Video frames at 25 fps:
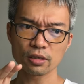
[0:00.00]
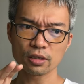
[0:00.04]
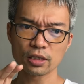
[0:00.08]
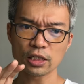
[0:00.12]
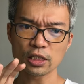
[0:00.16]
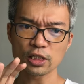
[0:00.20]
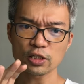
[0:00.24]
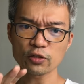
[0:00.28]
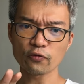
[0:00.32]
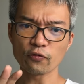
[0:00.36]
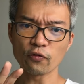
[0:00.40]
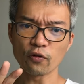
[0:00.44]

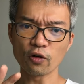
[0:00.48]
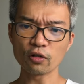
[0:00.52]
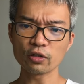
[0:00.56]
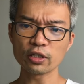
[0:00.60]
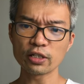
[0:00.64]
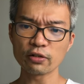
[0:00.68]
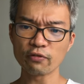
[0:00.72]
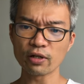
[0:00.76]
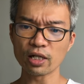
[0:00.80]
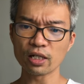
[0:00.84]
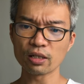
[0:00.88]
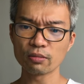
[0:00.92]
these four
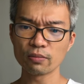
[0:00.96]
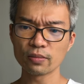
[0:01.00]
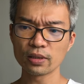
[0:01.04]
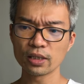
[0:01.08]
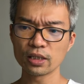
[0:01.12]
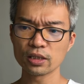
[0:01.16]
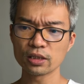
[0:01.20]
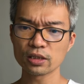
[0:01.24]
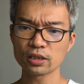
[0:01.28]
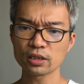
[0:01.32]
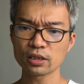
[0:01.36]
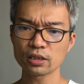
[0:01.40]

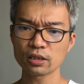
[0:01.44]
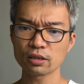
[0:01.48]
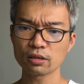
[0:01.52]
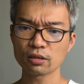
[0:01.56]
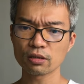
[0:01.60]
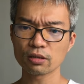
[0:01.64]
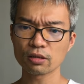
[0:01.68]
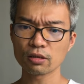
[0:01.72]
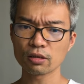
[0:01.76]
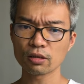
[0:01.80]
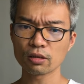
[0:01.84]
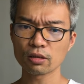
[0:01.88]
developments
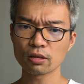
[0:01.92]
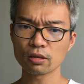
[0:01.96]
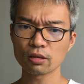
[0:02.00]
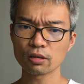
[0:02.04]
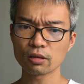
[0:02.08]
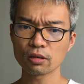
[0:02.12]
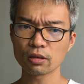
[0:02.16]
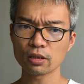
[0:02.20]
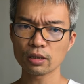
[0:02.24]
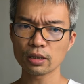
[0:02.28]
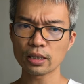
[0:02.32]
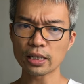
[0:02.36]

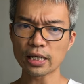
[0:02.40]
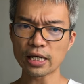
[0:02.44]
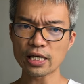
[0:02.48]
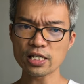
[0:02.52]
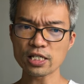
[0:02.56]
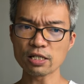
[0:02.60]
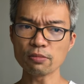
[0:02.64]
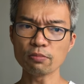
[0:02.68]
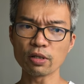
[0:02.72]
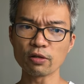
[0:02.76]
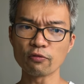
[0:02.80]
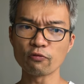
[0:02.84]

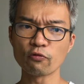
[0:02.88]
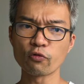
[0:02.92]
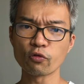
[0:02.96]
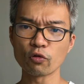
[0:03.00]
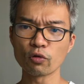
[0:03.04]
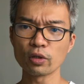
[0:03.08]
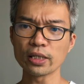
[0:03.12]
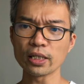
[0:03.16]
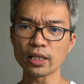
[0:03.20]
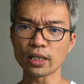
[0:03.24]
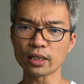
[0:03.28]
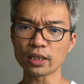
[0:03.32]
hasn't been
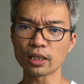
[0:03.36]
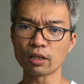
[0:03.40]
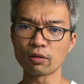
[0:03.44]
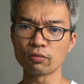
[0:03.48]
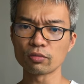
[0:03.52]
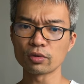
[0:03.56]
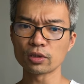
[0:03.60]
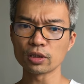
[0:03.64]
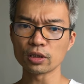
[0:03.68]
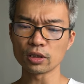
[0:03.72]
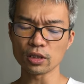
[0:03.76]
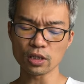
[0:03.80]
fully
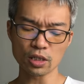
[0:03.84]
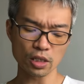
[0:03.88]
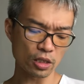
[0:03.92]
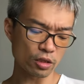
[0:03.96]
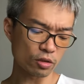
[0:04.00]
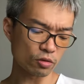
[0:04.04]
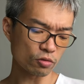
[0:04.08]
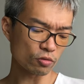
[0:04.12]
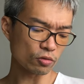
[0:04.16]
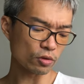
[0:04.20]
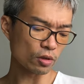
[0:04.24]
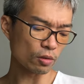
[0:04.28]
accounted
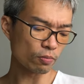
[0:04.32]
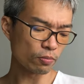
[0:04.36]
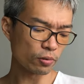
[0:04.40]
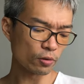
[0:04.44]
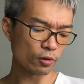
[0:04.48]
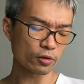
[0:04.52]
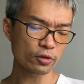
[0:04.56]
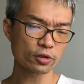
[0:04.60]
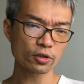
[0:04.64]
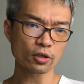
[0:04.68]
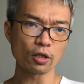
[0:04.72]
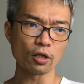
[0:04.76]
into the
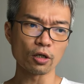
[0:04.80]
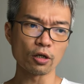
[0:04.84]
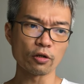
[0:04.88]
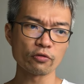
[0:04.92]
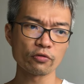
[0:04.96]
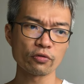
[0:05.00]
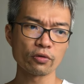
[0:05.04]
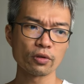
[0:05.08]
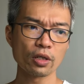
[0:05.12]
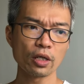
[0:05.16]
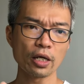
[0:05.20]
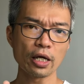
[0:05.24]
books
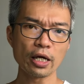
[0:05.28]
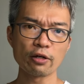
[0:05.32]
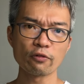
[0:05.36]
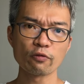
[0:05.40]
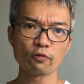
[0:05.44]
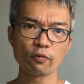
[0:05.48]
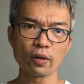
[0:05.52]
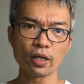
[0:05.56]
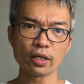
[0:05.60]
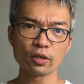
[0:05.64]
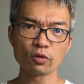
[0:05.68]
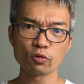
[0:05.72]
of
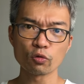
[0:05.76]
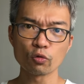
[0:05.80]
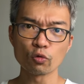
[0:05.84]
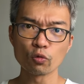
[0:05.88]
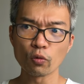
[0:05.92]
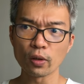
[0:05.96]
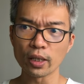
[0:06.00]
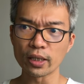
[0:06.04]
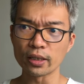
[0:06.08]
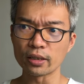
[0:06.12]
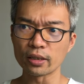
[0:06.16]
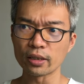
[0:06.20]

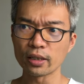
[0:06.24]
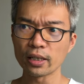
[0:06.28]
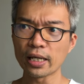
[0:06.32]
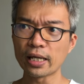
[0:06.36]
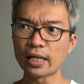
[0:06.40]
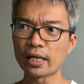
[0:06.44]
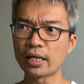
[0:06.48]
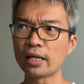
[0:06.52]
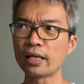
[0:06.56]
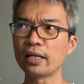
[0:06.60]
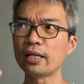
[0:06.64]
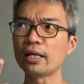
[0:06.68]
FY21,
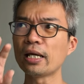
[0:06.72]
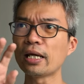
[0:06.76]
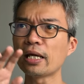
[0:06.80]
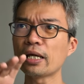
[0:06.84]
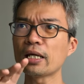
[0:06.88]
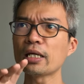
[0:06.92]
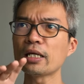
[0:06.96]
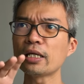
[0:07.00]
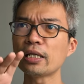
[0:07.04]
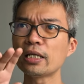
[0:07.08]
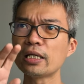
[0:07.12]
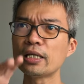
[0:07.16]
and
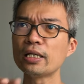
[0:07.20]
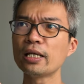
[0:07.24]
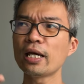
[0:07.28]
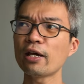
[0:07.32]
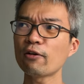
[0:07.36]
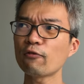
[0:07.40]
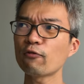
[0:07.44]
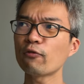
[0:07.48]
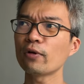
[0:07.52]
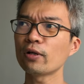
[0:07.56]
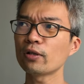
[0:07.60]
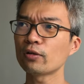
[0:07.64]
in
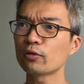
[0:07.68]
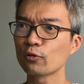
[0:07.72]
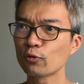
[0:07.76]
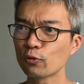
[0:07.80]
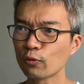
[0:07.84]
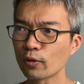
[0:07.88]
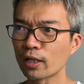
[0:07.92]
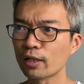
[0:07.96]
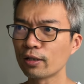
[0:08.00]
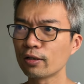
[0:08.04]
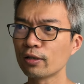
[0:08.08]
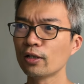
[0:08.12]

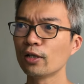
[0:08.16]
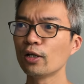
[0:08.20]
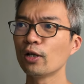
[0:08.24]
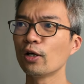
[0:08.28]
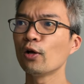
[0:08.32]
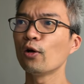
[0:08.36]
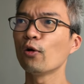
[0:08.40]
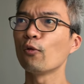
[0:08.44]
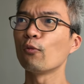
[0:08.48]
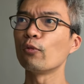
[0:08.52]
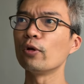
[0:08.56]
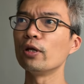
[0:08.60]
FY21,
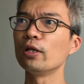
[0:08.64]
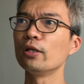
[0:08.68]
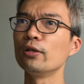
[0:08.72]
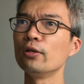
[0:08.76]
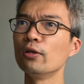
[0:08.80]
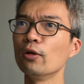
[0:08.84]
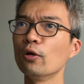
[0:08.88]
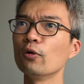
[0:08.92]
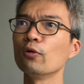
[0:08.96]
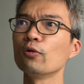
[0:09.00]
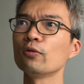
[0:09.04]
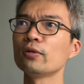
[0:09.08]
we
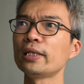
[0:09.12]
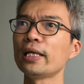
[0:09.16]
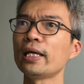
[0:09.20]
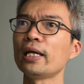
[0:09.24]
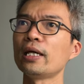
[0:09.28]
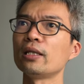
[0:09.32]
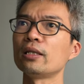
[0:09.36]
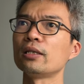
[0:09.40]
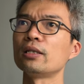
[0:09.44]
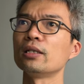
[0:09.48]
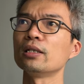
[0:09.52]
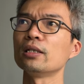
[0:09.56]
know
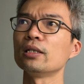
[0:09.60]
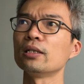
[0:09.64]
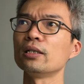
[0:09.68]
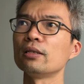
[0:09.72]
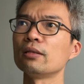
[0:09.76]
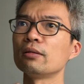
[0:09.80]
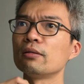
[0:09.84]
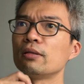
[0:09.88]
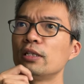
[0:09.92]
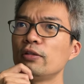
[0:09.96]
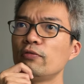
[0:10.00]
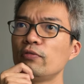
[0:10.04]
that the
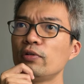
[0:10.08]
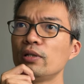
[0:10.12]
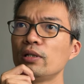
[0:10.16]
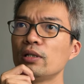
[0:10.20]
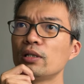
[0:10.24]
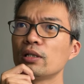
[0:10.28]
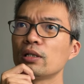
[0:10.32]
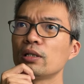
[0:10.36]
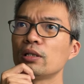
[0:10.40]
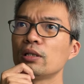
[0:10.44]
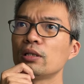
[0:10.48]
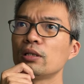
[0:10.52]

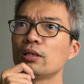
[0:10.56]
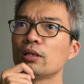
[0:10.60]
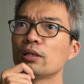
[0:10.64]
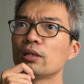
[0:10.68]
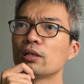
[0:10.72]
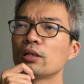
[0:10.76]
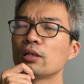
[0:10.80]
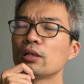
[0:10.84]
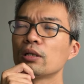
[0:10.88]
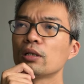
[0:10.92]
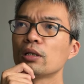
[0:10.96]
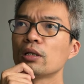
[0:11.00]
dividend
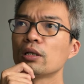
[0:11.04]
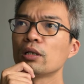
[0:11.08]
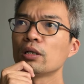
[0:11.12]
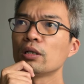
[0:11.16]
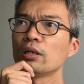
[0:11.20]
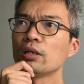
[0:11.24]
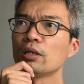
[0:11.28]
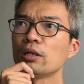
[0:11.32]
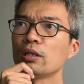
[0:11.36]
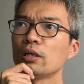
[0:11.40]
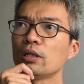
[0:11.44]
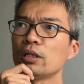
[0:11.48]

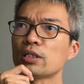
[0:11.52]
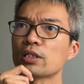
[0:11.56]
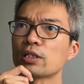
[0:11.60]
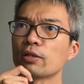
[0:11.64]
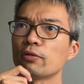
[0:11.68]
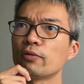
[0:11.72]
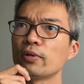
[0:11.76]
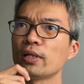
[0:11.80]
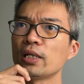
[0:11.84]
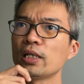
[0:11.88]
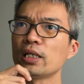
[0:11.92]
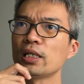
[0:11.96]
is
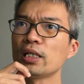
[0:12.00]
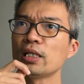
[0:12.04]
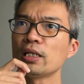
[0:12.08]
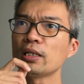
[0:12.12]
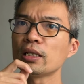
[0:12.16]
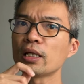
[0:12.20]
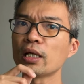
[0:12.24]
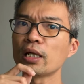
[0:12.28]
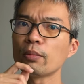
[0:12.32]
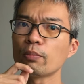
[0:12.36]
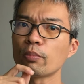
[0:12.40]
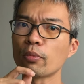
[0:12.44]
already
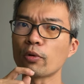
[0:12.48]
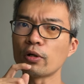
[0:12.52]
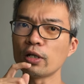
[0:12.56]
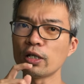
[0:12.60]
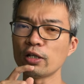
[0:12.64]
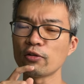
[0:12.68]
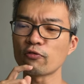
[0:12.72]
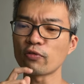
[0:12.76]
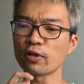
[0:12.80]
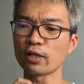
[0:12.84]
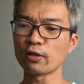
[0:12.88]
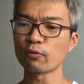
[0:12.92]

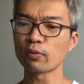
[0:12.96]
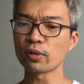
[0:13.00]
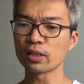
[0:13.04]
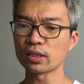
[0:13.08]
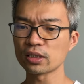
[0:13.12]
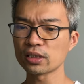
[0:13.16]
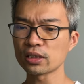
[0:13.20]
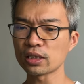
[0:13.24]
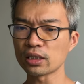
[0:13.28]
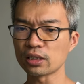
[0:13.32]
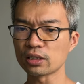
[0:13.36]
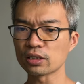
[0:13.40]

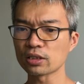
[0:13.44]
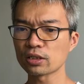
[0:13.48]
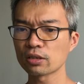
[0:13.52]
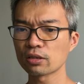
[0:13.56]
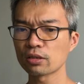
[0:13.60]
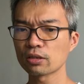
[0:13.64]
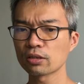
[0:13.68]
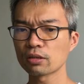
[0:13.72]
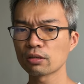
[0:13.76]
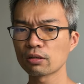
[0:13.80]
9.851 cents.